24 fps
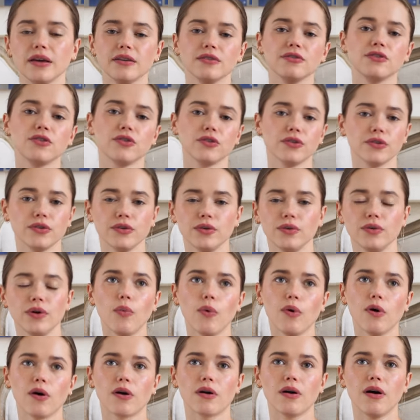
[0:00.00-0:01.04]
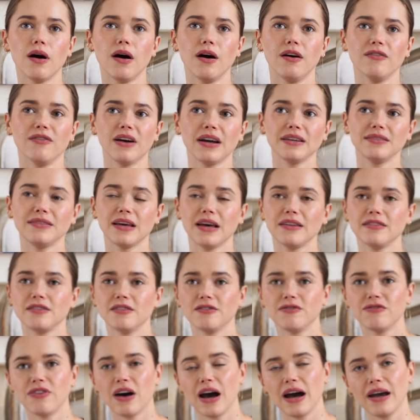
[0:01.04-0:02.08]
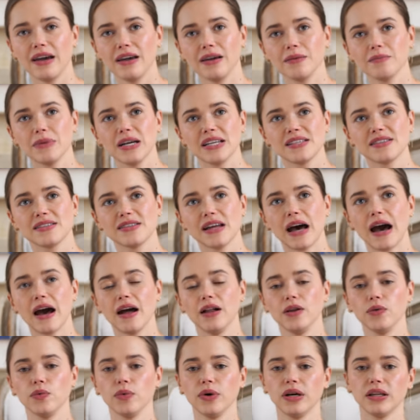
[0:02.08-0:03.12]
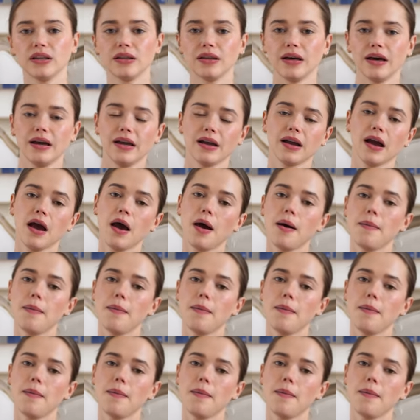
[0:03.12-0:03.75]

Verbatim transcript: into more of identifying my style with like